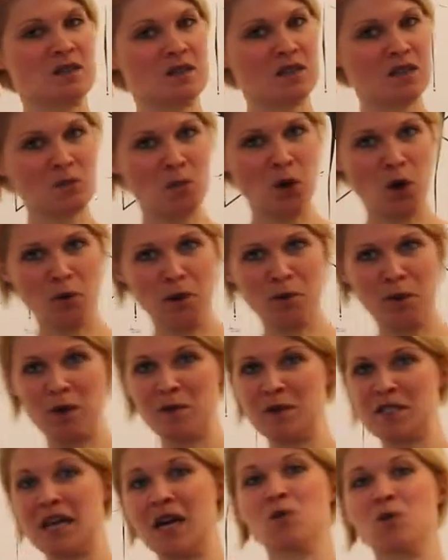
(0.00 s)
I'm just going to pop my
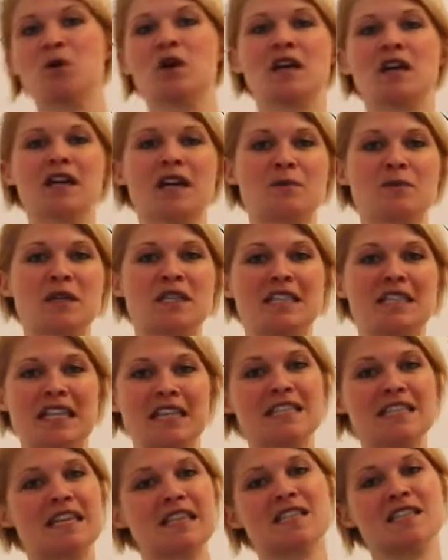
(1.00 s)
baby down while I get my
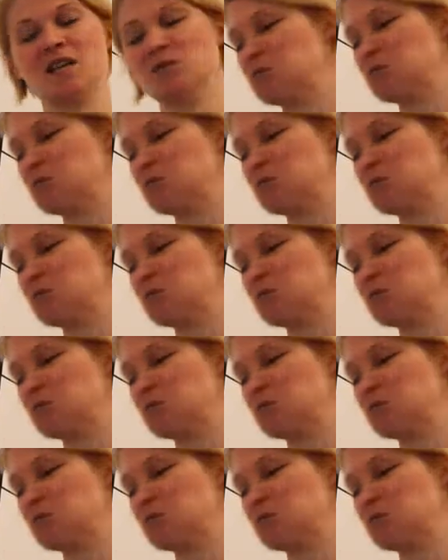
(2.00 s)
sling set